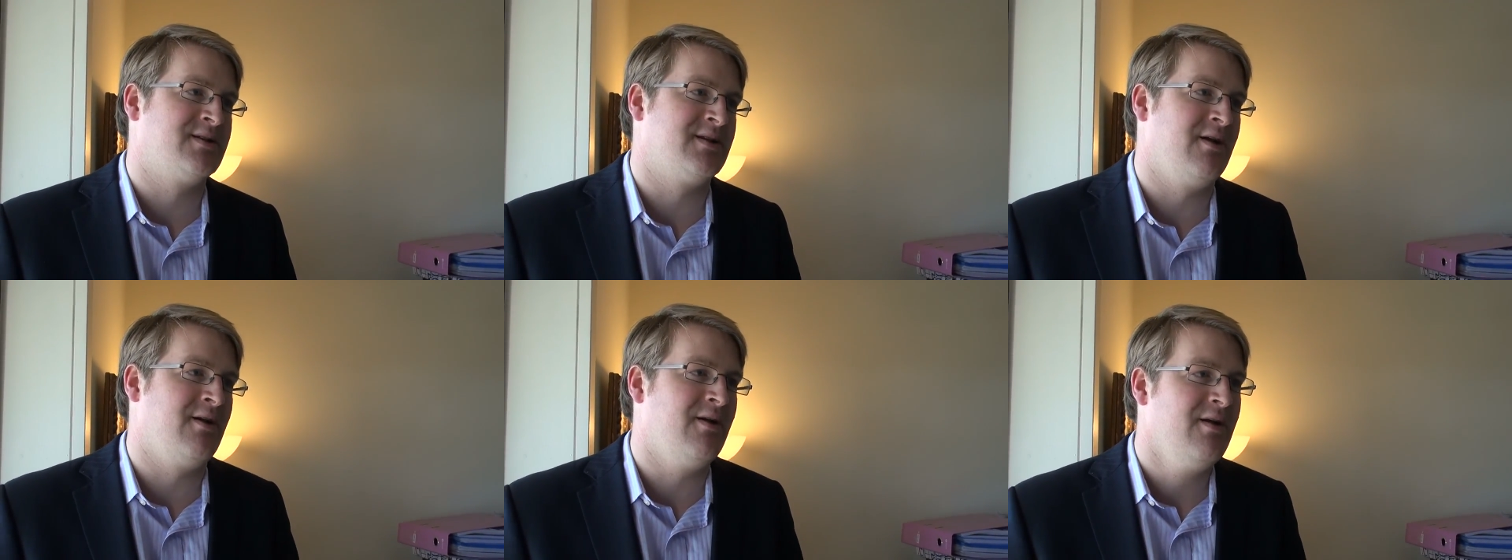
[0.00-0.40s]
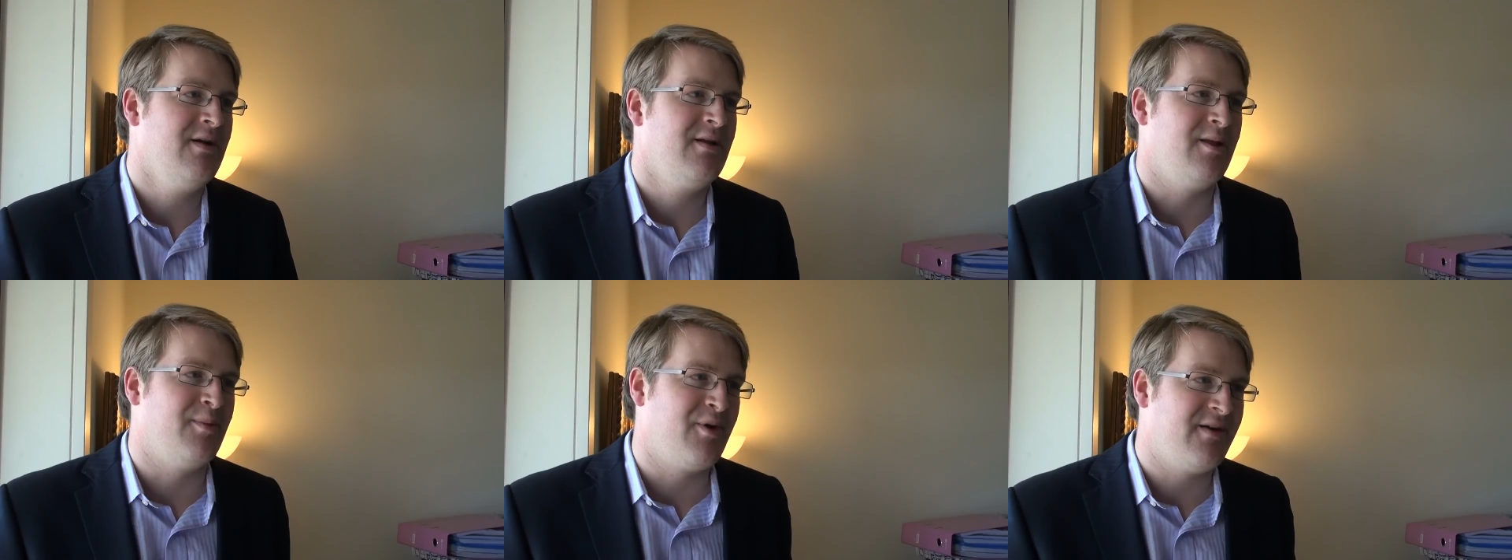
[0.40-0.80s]
So
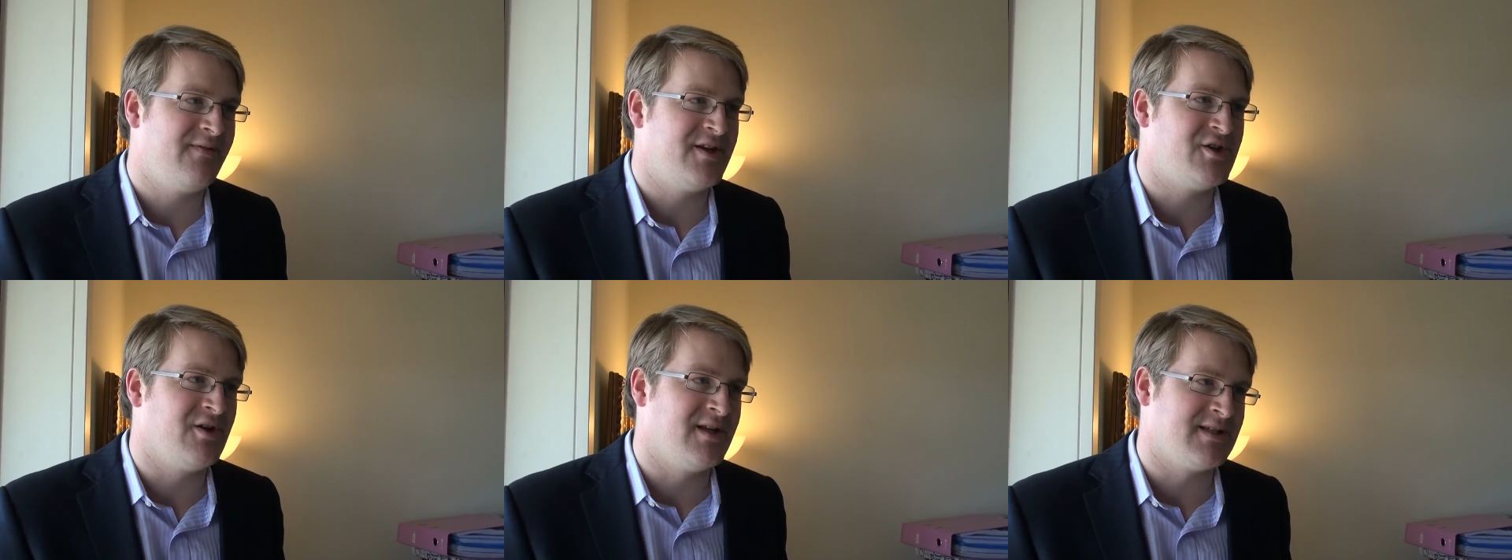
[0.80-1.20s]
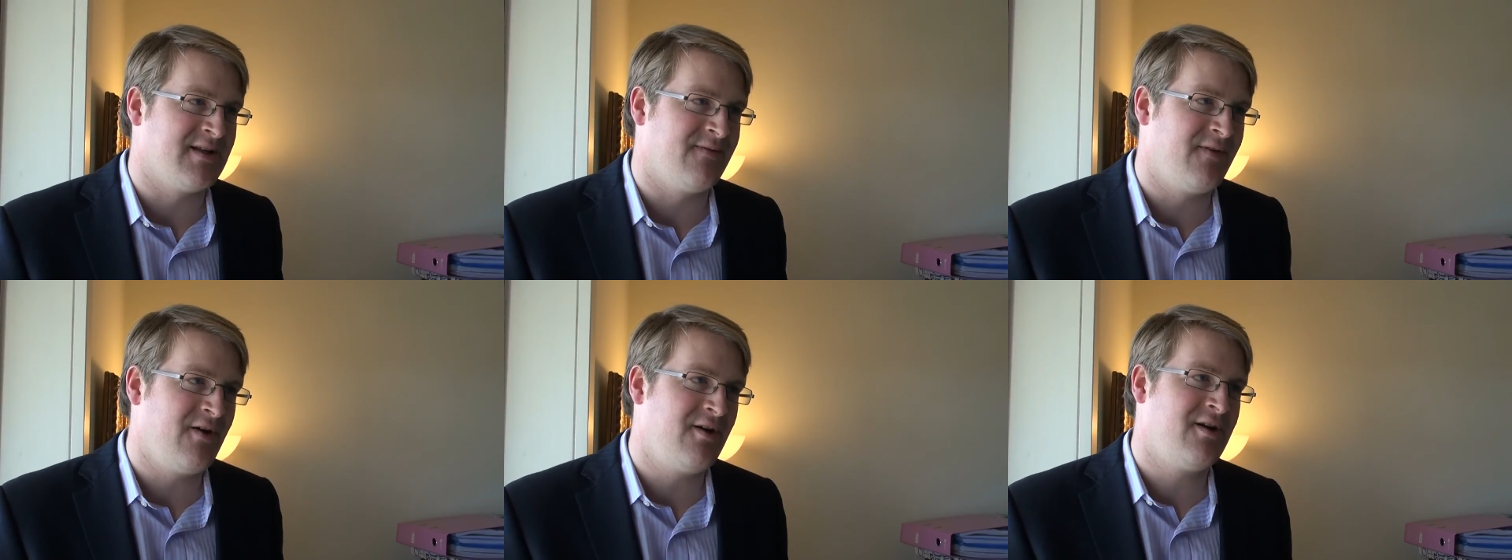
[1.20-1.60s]
the prayer vigil is
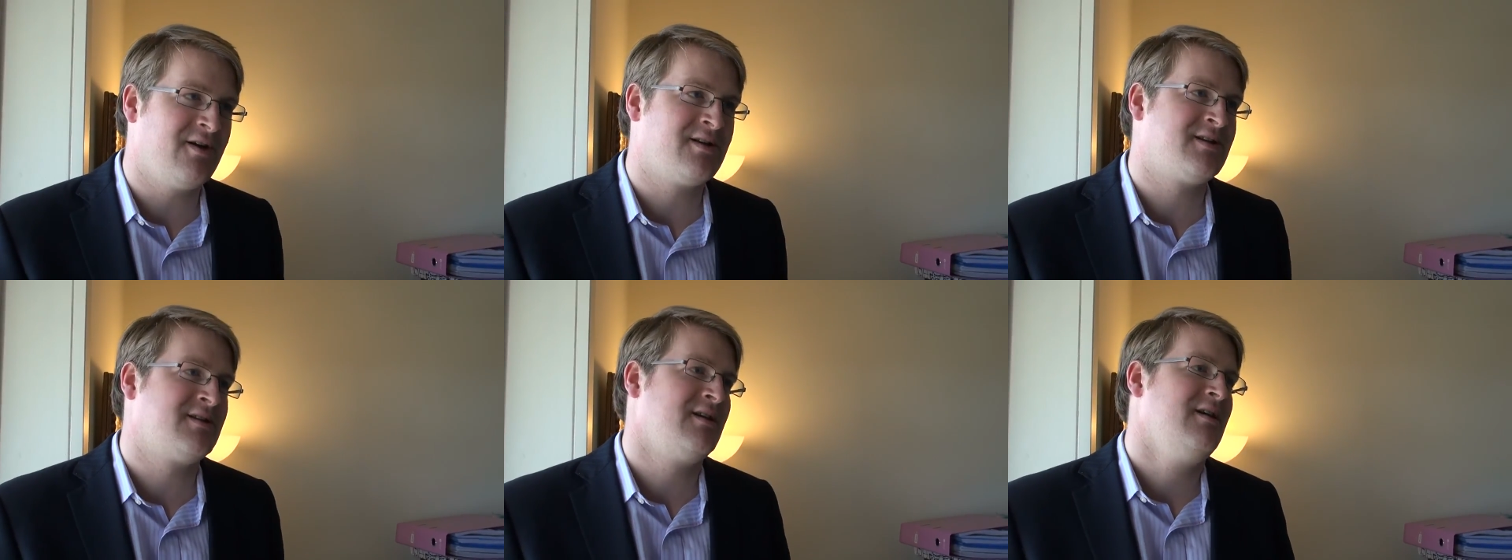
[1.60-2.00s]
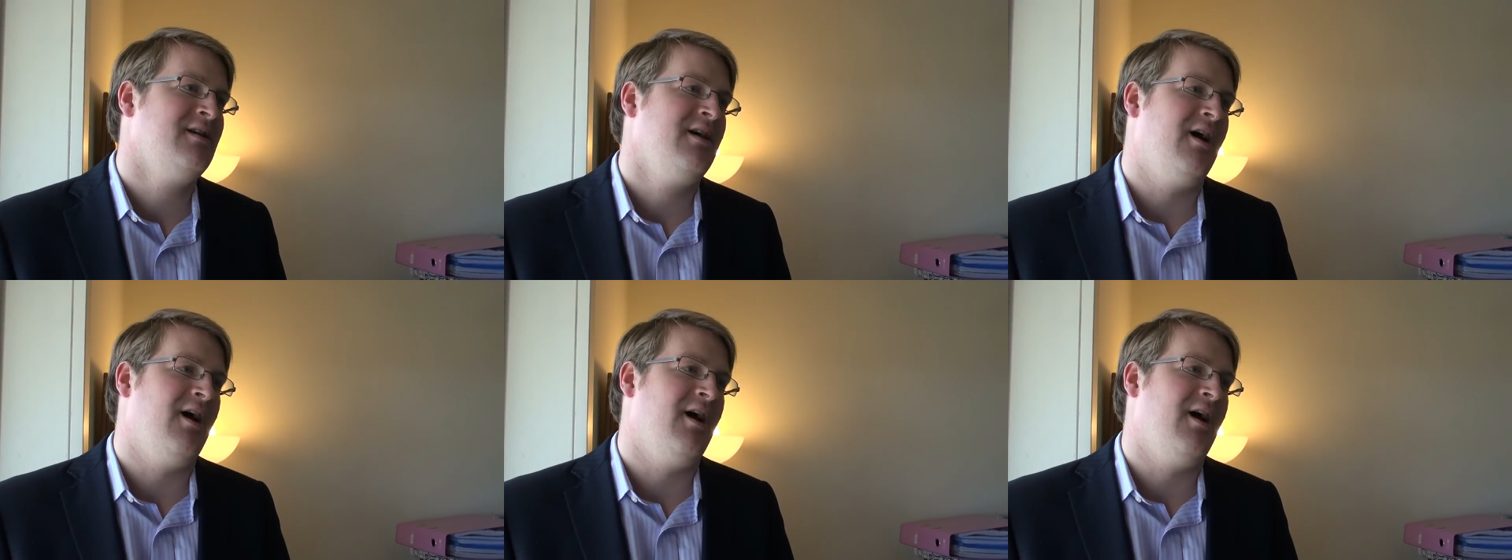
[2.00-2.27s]
the focus,